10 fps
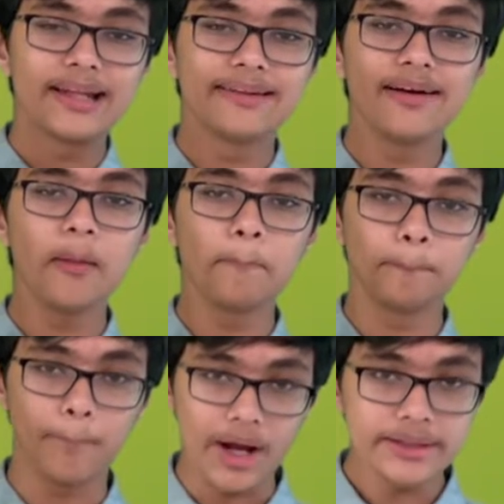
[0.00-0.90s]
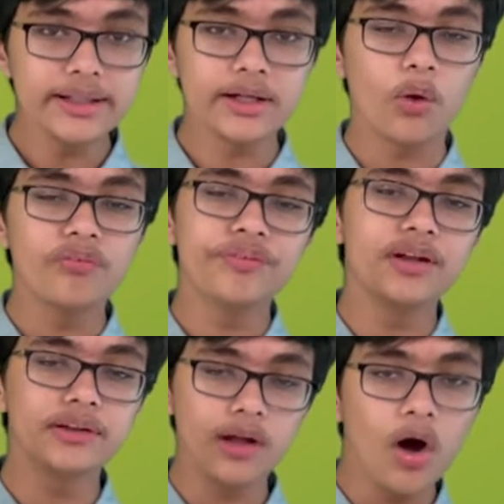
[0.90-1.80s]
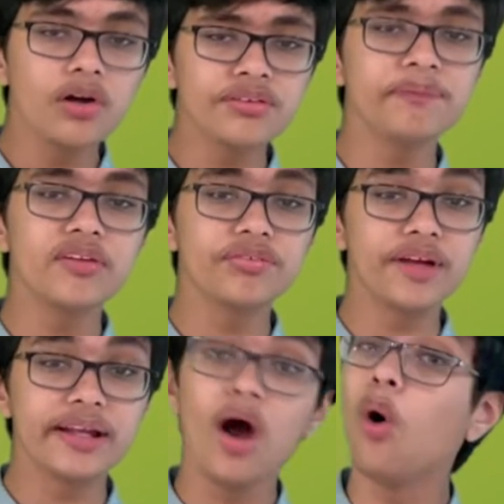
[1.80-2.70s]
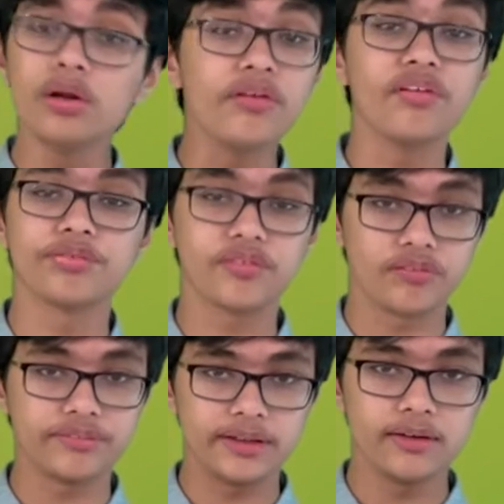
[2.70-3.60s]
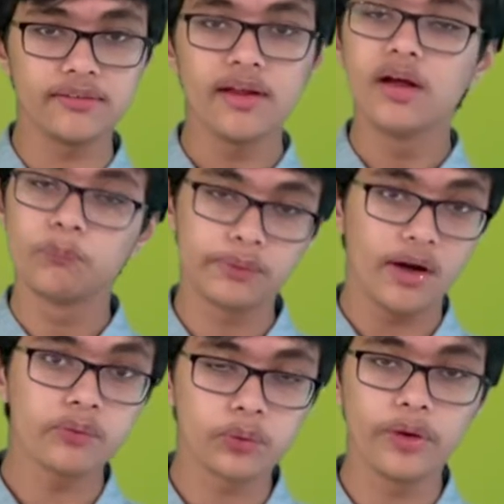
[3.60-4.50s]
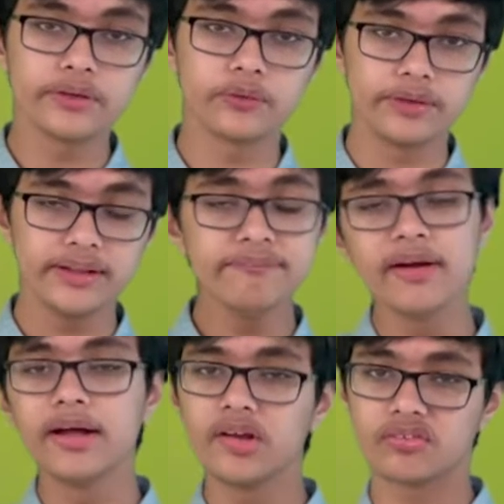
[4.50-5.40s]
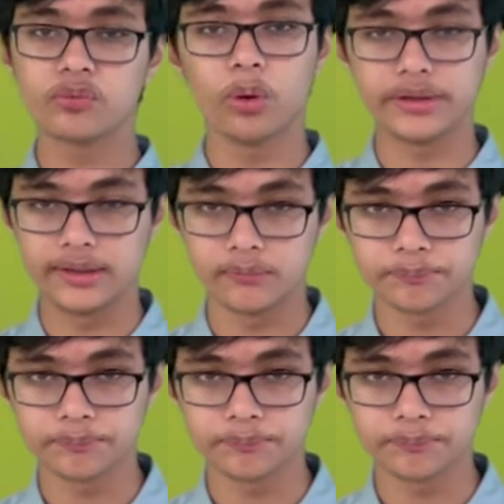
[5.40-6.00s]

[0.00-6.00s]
the mining of a large piece of area on the surface of the earth without going too deep is quarrying.